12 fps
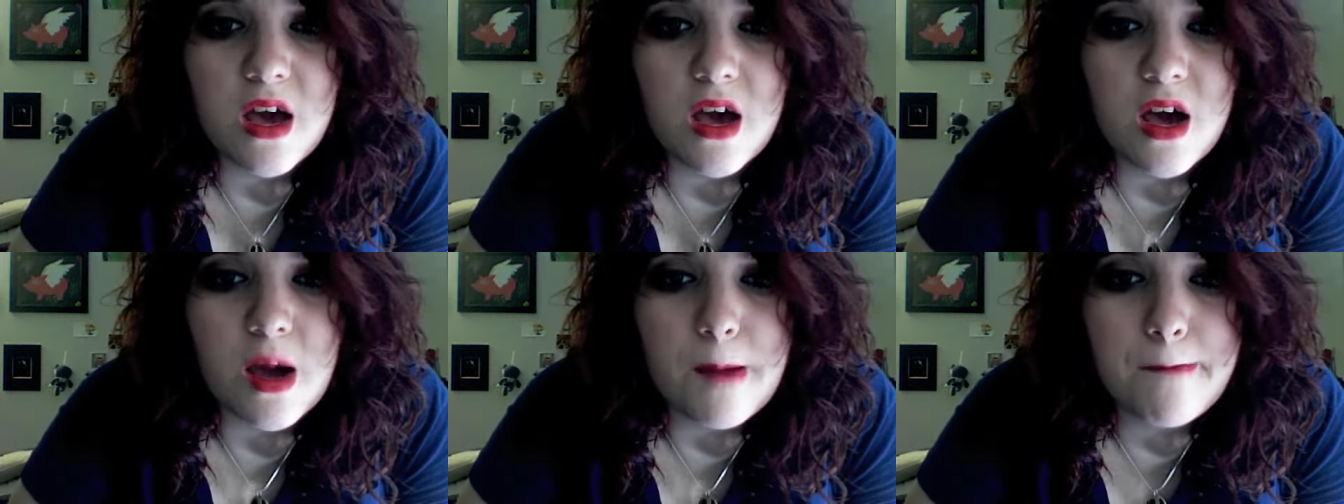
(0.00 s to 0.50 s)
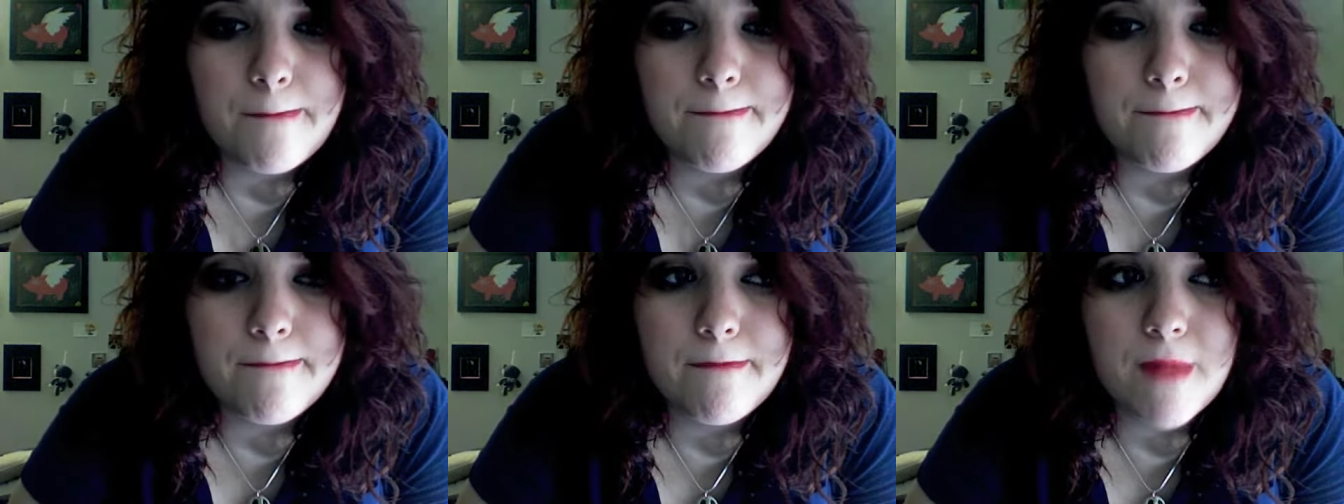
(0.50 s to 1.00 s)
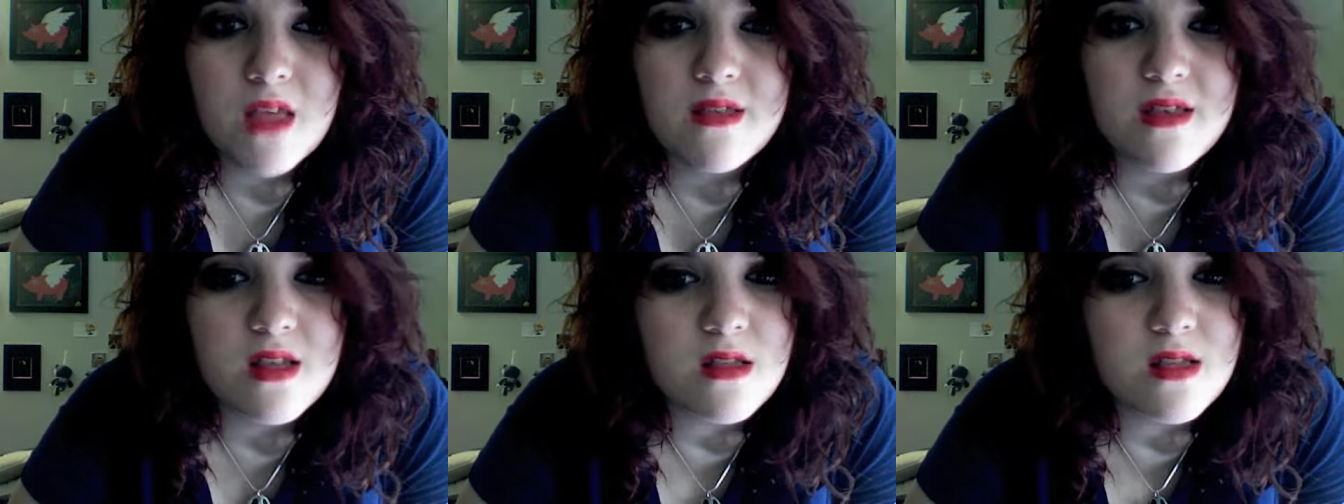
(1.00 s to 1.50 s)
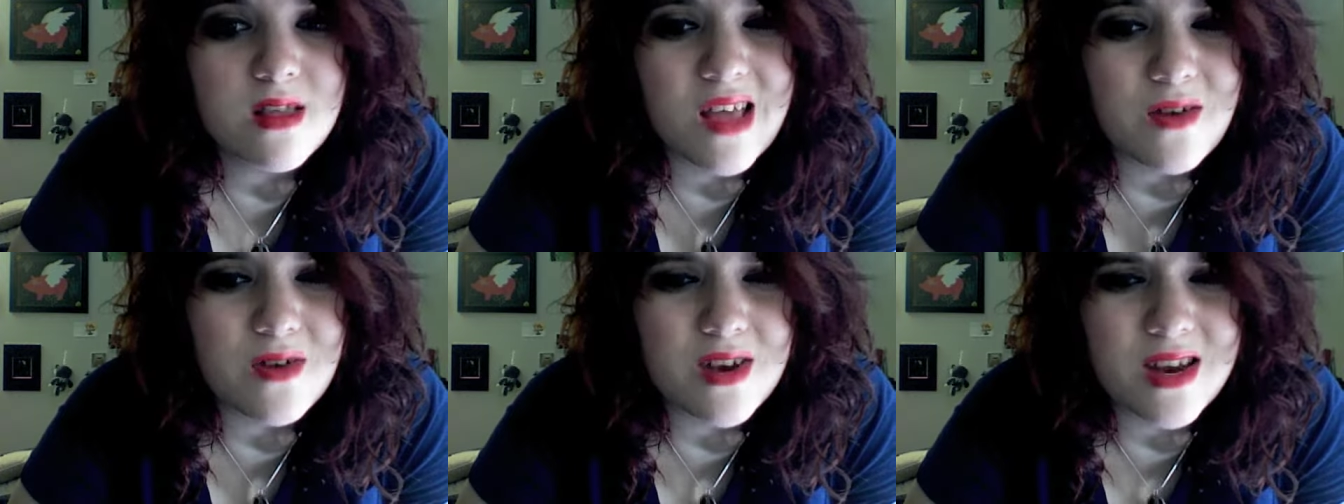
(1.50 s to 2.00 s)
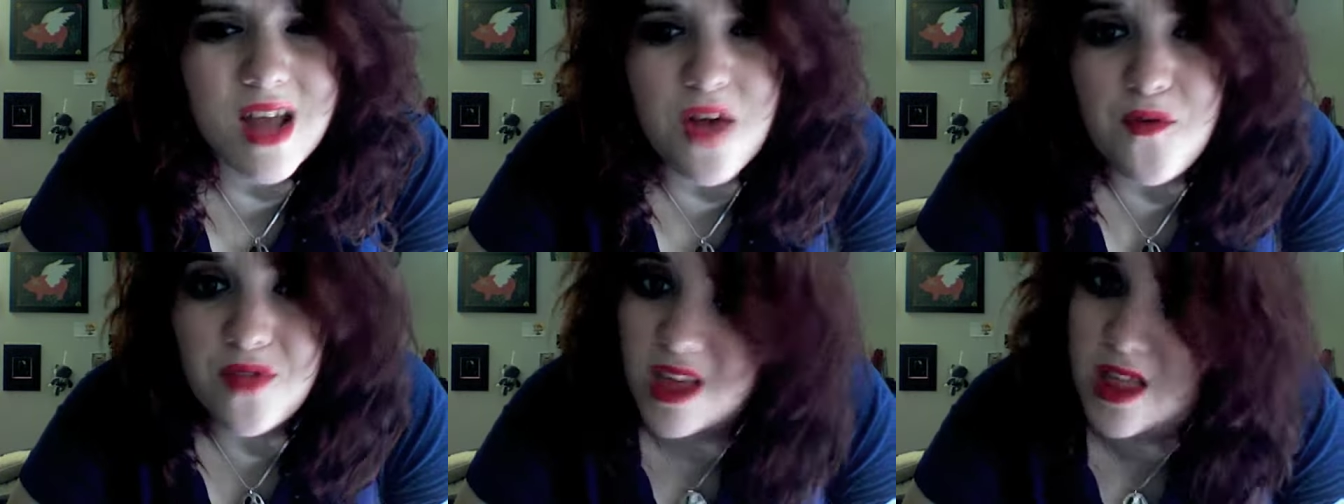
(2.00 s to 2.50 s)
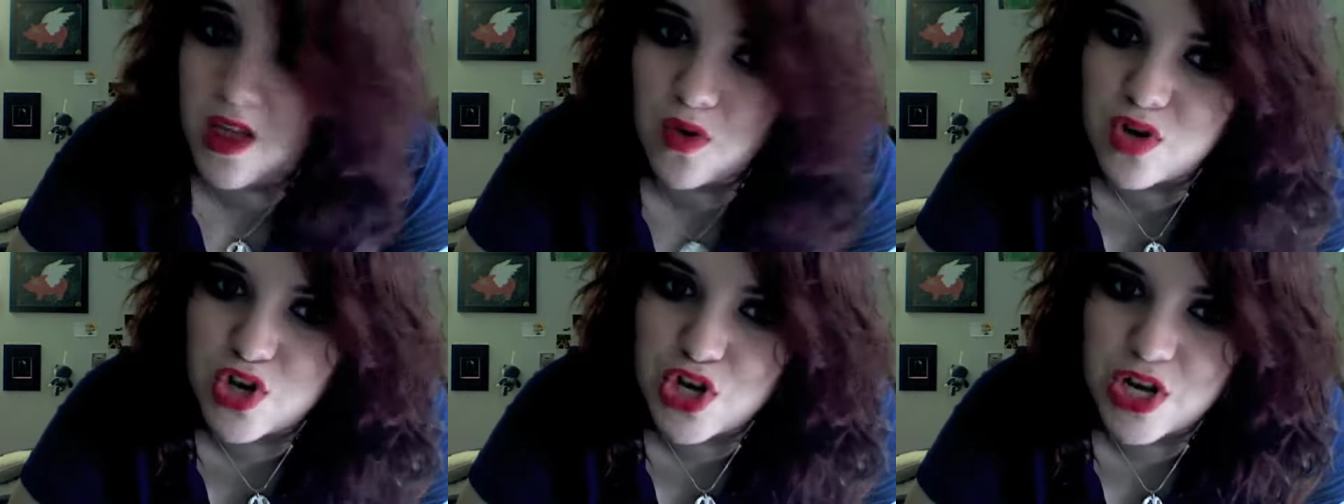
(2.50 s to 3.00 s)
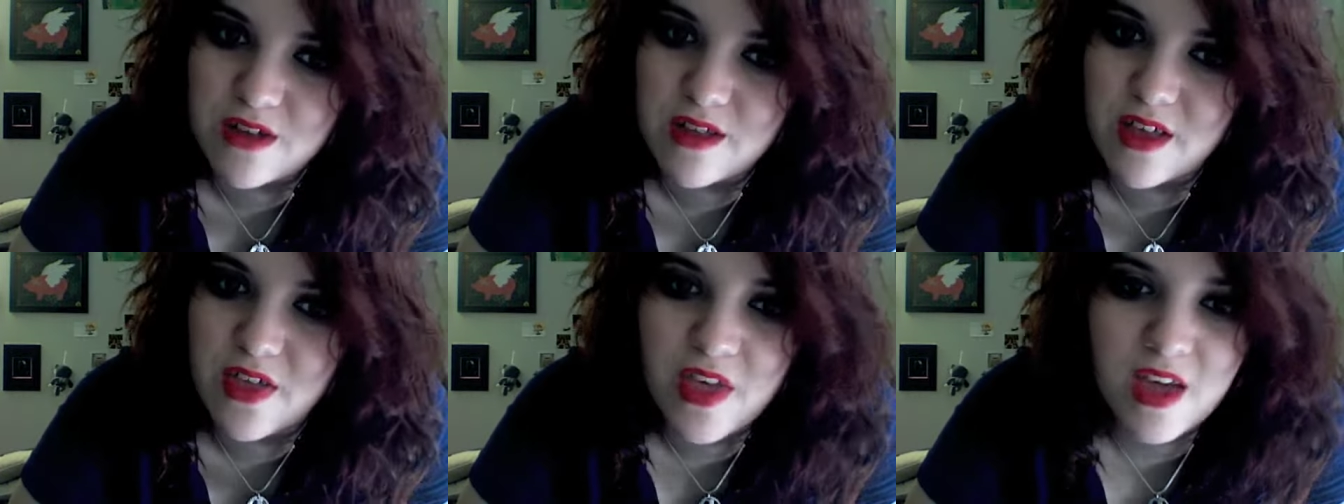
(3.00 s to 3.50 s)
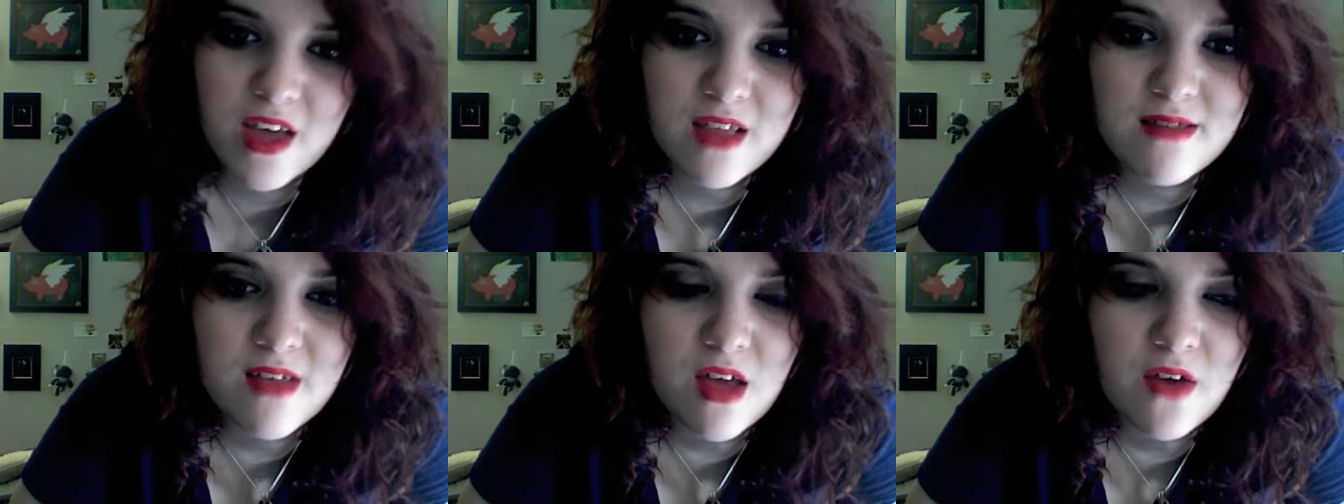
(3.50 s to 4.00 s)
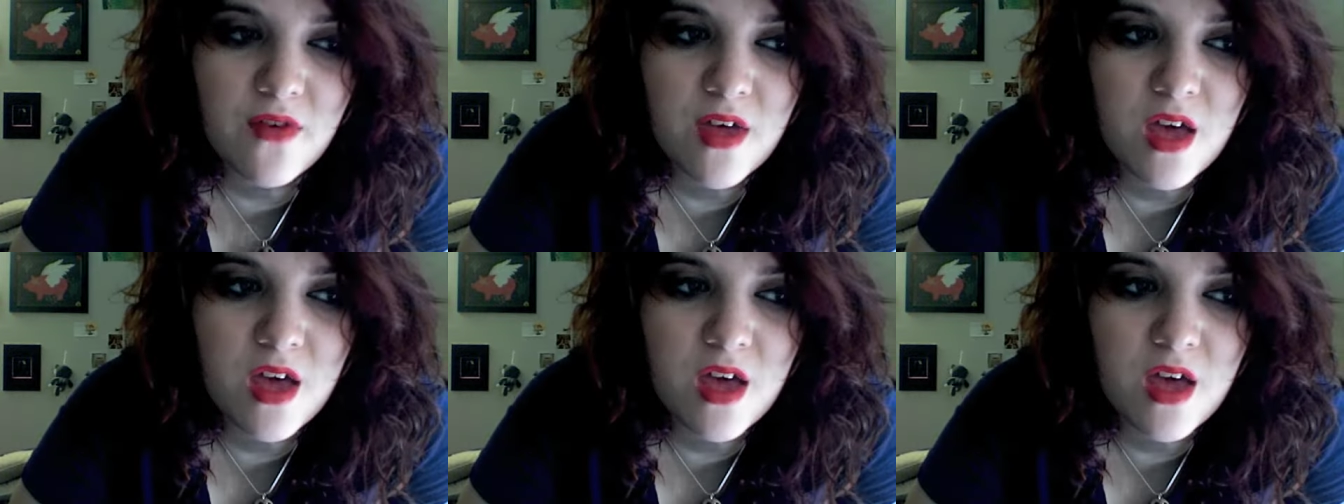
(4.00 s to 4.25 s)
um, since Edward didn't have like the whole shieldy thing and stuff,